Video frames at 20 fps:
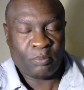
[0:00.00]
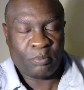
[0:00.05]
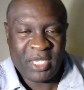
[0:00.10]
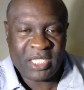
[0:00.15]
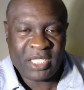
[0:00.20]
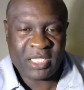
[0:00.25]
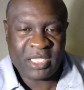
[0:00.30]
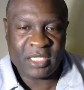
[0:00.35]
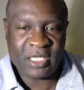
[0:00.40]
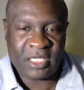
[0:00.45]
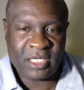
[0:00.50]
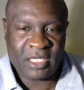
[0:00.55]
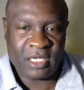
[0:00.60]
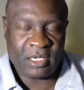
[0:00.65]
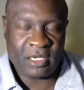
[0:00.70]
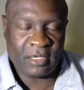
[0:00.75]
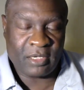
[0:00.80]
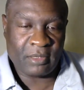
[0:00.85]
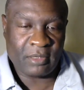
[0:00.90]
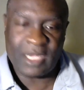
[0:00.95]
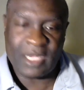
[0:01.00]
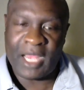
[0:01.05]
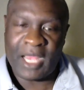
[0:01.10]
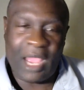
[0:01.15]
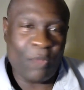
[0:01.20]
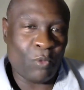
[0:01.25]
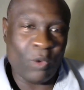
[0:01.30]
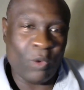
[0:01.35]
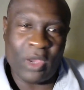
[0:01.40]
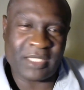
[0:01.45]
Be sincere. And
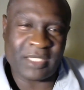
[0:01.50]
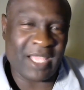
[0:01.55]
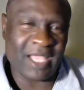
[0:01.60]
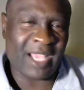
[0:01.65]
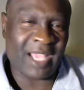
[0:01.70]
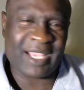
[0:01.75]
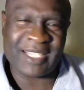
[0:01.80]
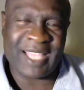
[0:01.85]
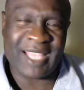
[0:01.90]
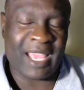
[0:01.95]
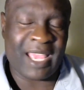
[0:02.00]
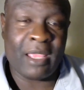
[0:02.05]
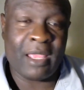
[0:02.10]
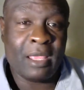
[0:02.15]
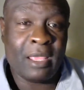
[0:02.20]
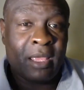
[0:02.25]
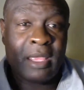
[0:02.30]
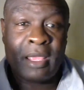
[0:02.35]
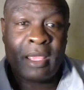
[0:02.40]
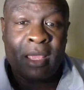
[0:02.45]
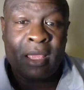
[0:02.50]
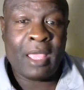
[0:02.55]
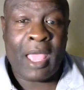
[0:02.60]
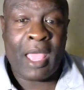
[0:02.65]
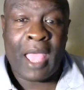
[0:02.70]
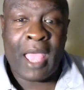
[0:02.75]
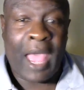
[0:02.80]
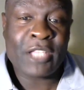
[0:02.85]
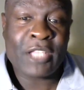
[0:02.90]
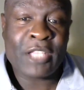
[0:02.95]
I was, because
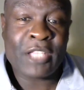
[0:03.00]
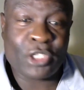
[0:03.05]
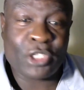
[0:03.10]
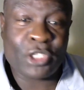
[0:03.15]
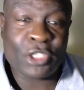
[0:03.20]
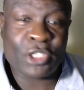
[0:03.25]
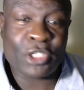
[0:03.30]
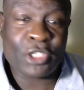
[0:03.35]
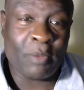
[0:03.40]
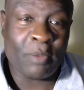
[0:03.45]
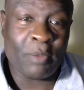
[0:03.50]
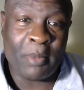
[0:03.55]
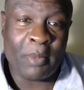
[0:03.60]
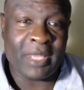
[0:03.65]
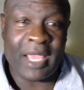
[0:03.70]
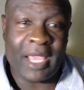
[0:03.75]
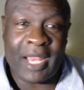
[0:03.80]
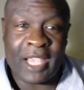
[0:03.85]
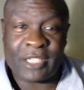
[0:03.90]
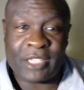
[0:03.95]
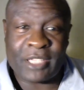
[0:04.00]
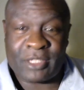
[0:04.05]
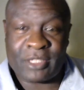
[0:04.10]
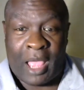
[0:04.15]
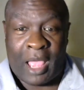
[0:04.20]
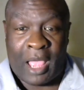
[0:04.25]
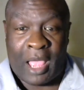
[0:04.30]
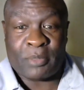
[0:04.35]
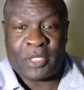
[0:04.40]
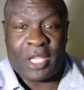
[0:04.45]
I still remember that
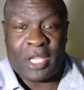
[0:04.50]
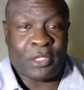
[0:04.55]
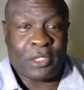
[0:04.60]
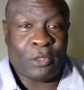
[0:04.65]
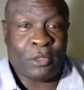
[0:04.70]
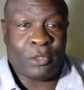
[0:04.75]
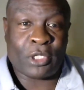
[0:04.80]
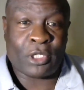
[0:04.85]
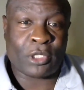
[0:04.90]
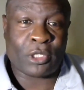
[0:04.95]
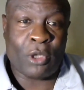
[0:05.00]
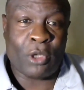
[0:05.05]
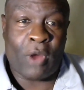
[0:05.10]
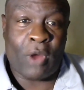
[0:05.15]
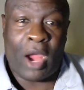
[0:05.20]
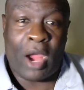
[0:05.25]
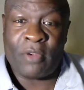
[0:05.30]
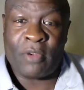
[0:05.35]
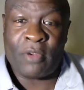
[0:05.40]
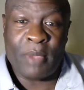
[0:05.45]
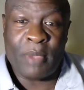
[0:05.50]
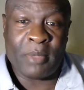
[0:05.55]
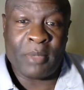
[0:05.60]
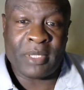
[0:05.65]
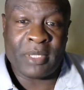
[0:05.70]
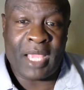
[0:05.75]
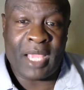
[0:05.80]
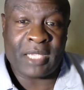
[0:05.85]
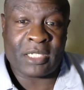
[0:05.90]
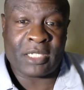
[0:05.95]
as I'm telling you the story. I
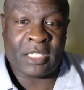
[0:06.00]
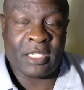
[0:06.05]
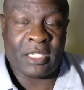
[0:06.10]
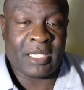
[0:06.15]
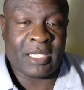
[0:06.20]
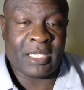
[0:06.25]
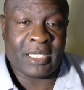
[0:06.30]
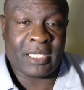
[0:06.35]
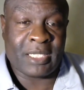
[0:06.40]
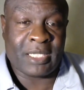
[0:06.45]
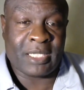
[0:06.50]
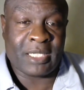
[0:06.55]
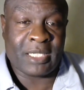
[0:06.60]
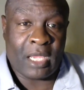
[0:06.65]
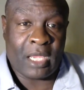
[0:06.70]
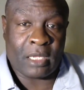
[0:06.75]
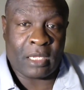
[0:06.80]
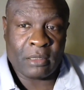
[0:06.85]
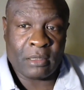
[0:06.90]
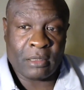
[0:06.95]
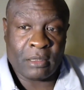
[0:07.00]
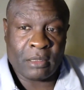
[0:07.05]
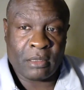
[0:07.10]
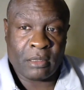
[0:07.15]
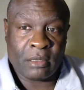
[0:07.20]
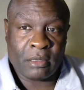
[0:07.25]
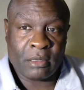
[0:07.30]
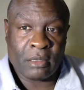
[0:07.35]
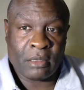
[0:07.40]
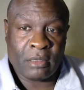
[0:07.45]
remember that till this day.
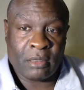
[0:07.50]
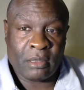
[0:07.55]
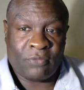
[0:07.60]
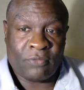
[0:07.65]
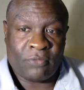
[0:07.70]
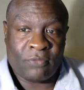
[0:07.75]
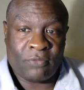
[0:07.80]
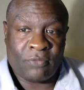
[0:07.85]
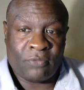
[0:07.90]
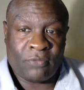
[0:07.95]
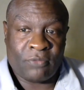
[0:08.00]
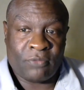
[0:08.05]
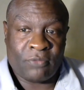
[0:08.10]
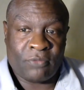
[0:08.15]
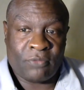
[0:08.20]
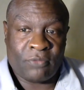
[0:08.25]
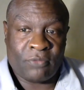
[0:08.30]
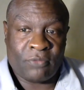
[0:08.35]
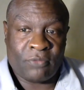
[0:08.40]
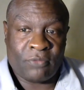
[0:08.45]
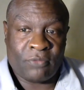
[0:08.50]
Felt so